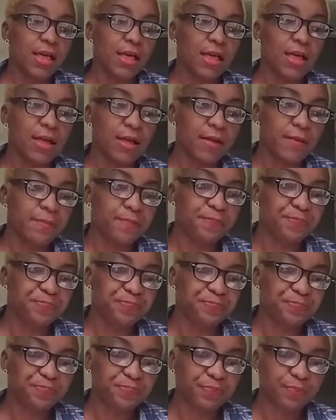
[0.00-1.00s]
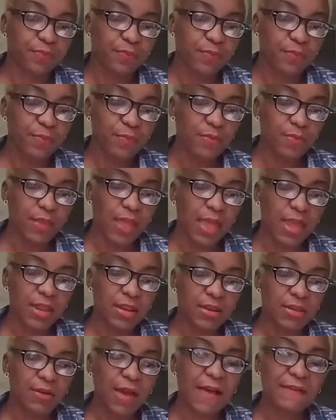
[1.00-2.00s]
And
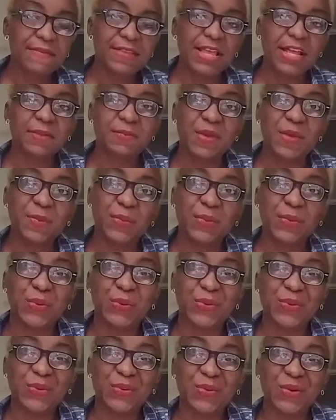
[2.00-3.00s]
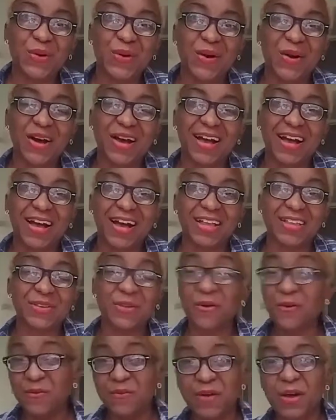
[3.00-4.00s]
you have a lot of people who
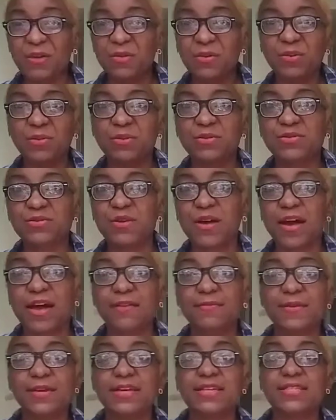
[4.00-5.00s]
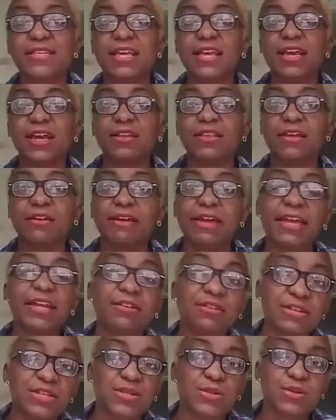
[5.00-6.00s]
don't fuck with witchcraft because they're
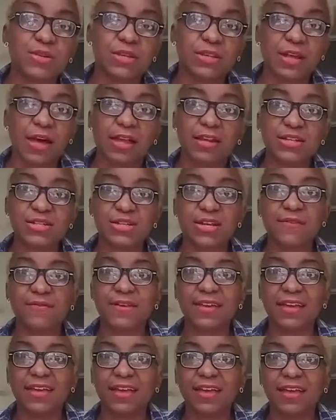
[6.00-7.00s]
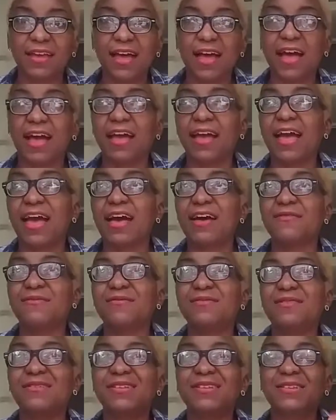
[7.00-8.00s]
ignorant to the knowledge of it. I have
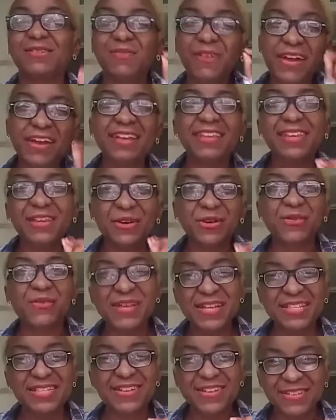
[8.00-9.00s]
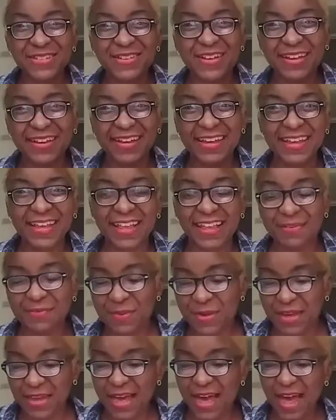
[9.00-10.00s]
very little research on it,
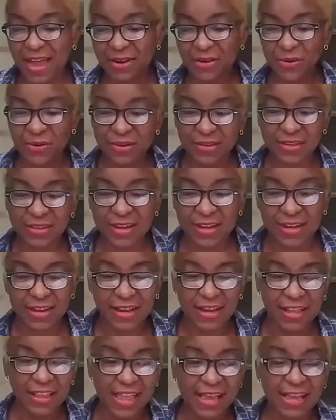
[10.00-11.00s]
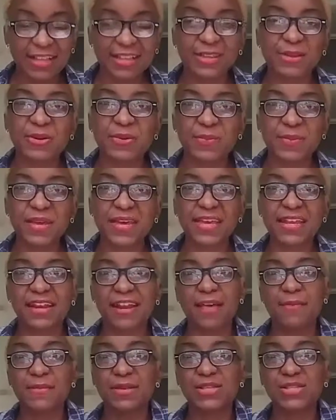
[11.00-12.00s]
but I know, like, a little bit, and
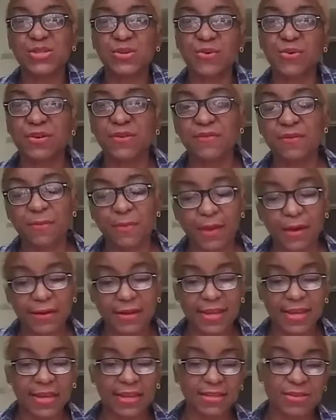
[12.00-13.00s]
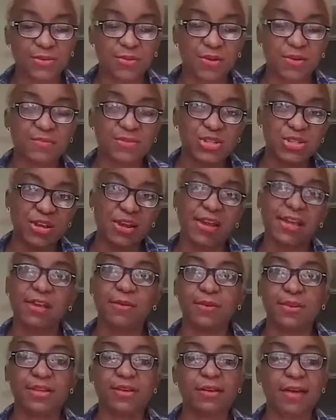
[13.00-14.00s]
I'm intuitive about it, so I'm sharing it
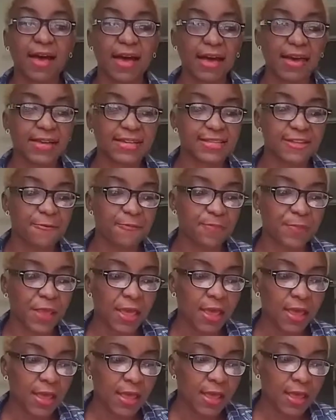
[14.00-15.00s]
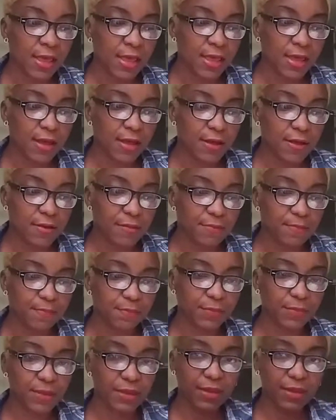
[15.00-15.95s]
with you guys. but